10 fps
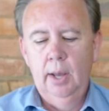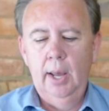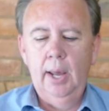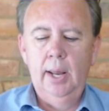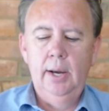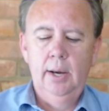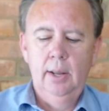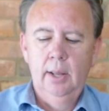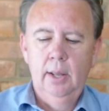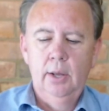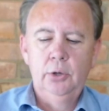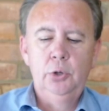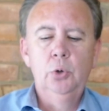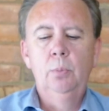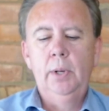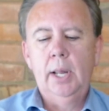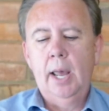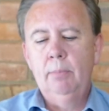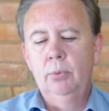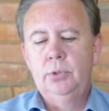And you'll be
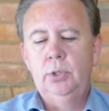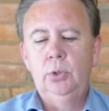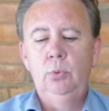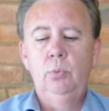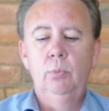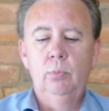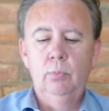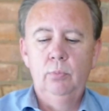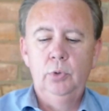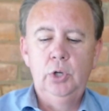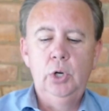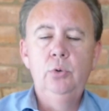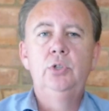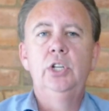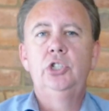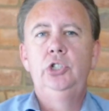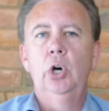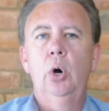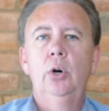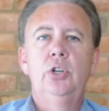able to use this
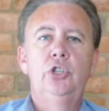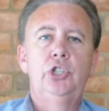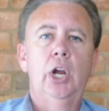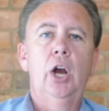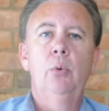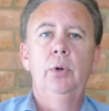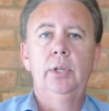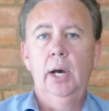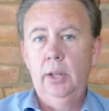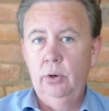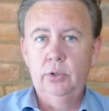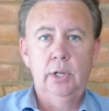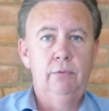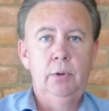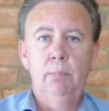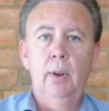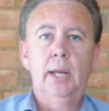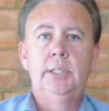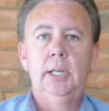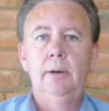jar to share with others if you
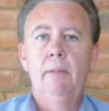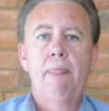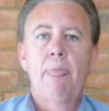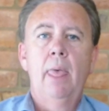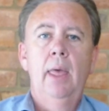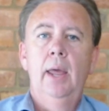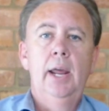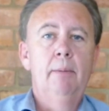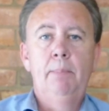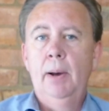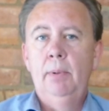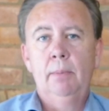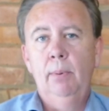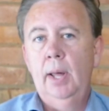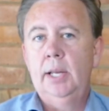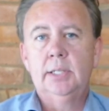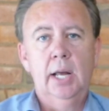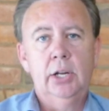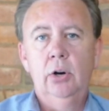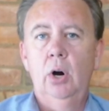place it in a public place
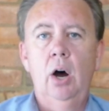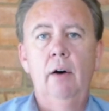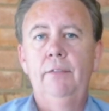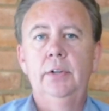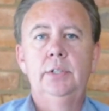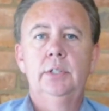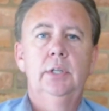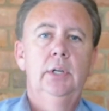like your office